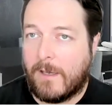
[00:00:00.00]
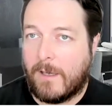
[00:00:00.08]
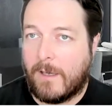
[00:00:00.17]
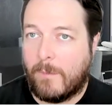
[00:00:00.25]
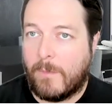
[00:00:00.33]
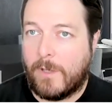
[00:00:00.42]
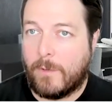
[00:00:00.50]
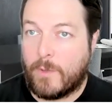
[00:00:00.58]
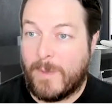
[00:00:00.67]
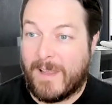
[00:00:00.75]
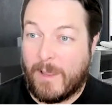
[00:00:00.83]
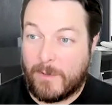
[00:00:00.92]
And
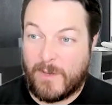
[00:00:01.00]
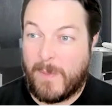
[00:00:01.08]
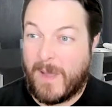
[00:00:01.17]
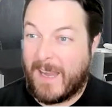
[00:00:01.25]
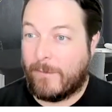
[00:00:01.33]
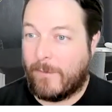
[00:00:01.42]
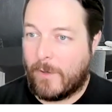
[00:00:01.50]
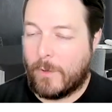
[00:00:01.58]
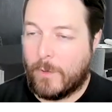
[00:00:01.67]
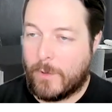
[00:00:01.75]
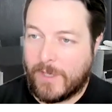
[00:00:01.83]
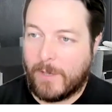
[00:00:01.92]
ultimately, they're the ones that paid for the
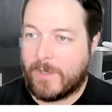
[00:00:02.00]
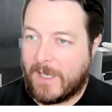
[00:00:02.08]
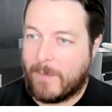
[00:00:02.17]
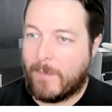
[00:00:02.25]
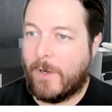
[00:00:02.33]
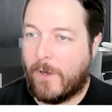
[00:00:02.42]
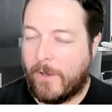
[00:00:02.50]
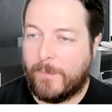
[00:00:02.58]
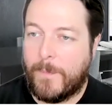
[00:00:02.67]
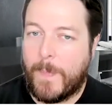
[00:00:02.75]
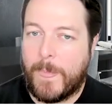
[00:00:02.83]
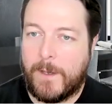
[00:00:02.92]
course, so they want to keep an eye
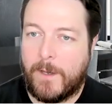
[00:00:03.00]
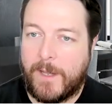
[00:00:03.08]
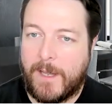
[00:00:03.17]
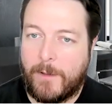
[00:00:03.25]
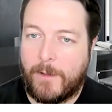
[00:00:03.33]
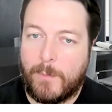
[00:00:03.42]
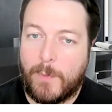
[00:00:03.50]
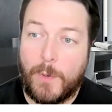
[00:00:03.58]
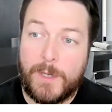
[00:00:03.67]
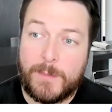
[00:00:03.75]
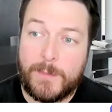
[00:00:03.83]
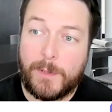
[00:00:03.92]
on how their
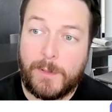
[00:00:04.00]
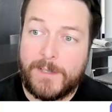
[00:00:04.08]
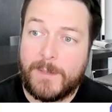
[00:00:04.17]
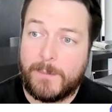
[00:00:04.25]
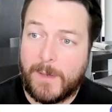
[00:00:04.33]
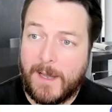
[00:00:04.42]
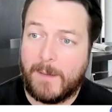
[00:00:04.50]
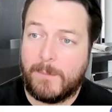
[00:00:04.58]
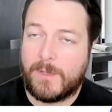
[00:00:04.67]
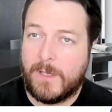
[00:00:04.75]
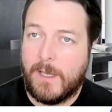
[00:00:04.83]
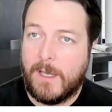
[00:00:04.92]
employees are progressing,
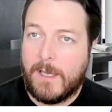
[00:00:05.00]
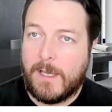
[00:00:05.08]
perhaps.